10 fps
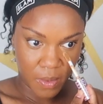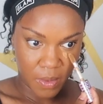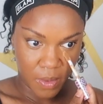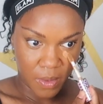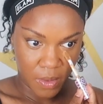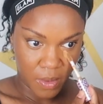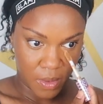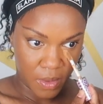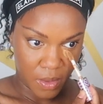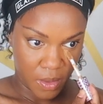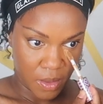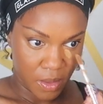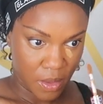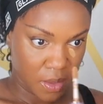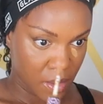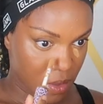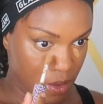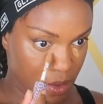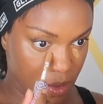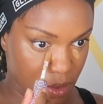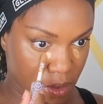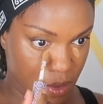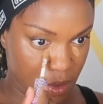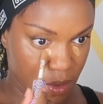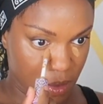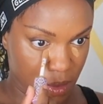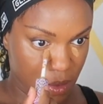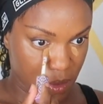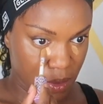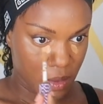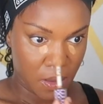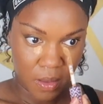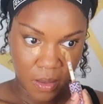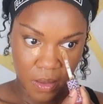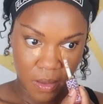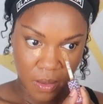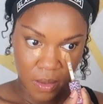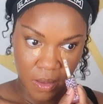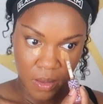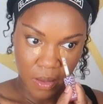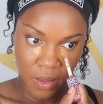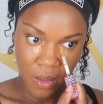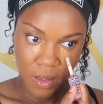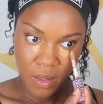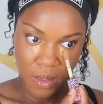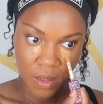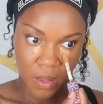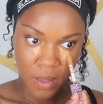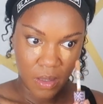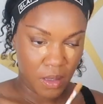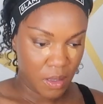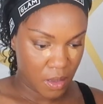(no one is talking)